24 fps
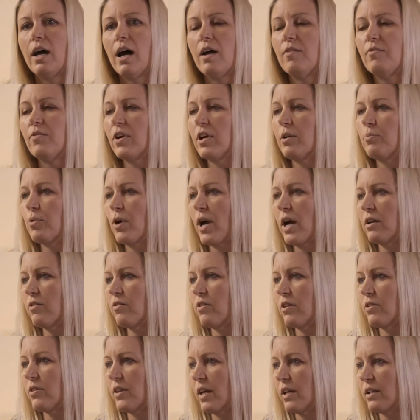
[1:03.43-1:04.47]
I'm very proud
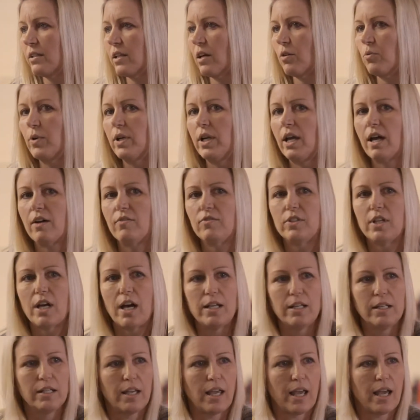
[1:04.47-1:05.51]
of the things that we have
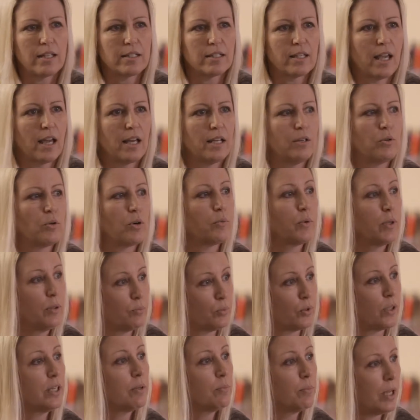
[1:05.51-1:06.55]
done in Cass County where we
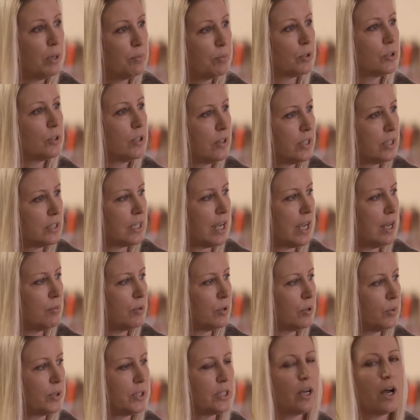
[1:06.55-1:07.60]
bring people to the
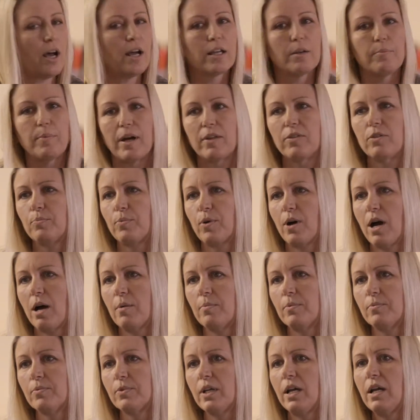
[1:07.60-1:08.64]
table, we talk about the
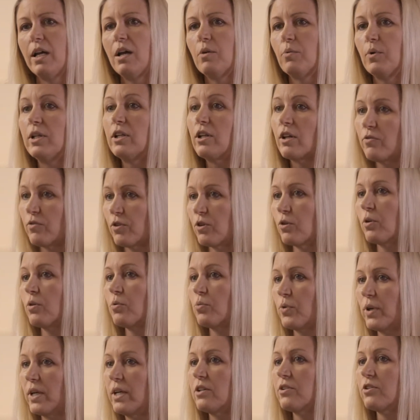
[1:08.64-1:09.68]
problems, we look for
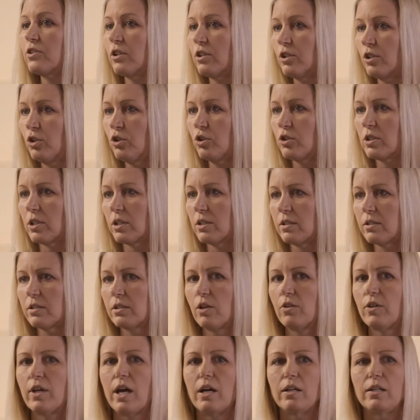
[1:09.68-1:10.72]
real solutions
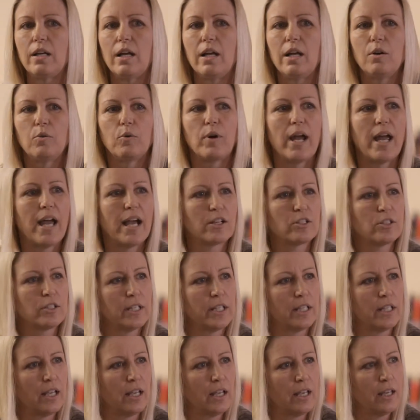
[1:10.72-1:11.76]
so that we're
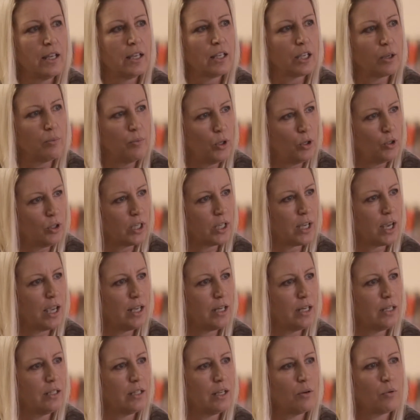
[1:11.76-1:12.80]
actually
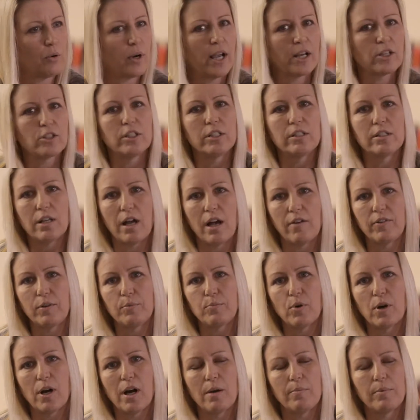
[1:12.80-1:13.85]
communicating and we're actually
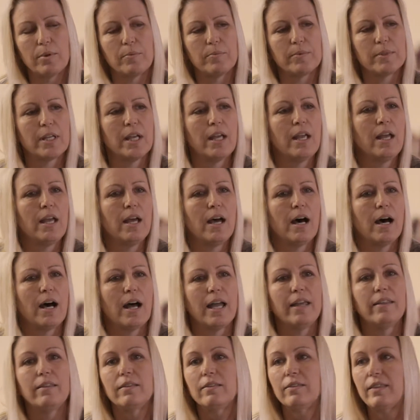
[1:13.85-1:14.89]
solving problems.
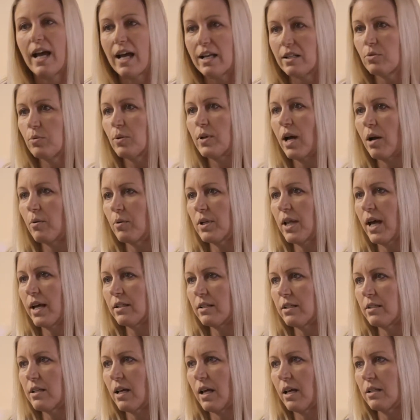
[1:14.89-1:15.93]
And that's what I would
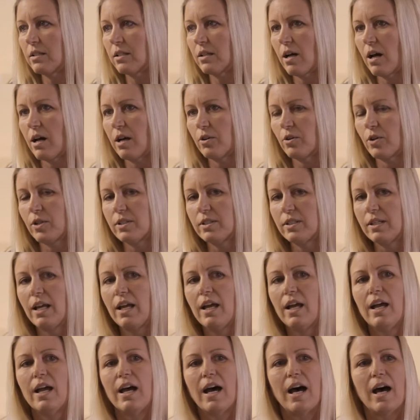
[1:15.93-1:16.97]
like to take to Congress.
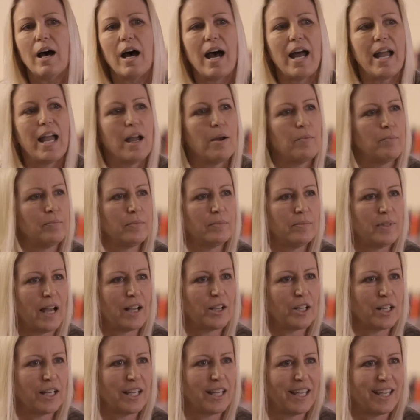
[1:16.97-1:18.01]
I am
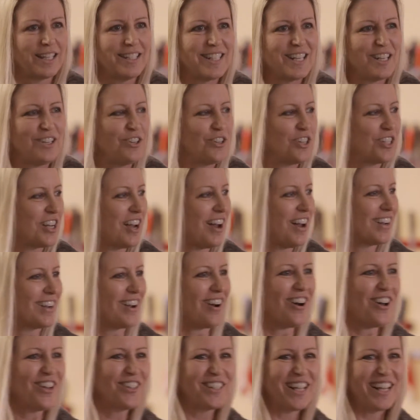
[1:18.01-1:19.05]
not going to continue to talk
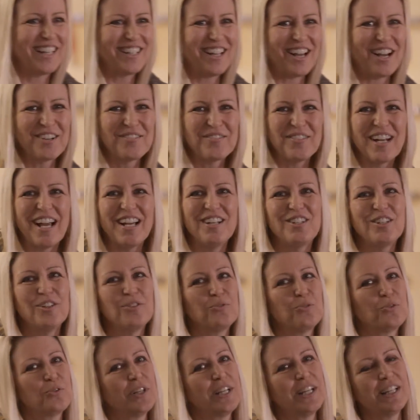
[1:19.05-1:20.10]
all day long, but I do
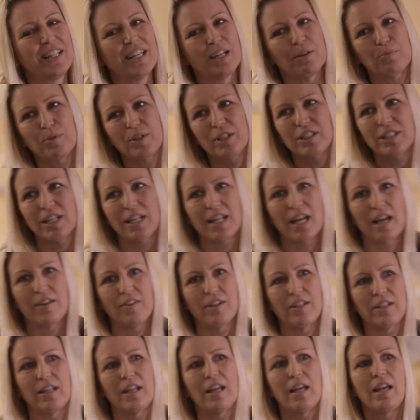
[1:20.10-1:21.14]
really appreciate
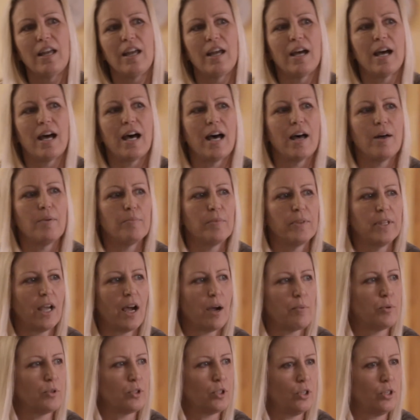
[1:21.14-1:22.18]
having the
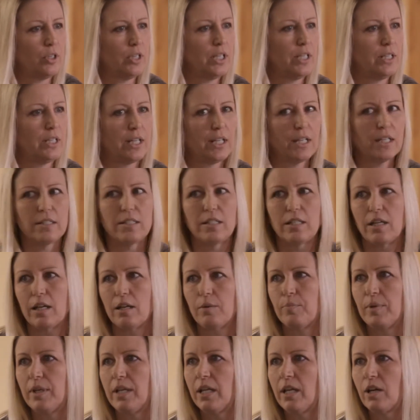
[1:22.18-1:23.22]
opportunity to get
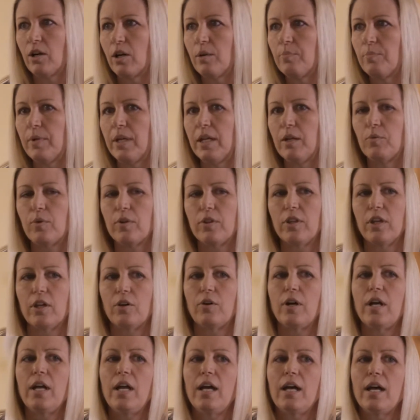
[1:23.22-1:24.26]
to be here and meet with
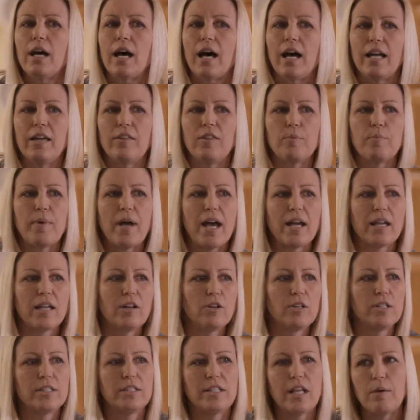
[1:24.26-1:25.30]
you. In the back
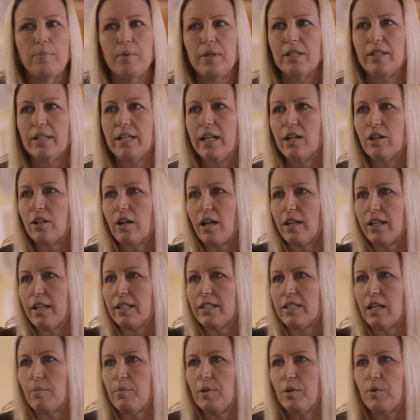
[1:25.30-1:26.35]
here is Debbie Lear. I'll
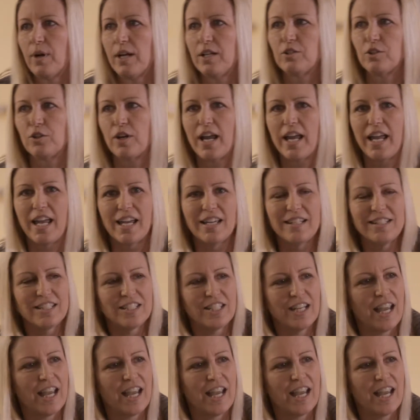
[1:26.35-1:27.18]
let Debbie raise her hand.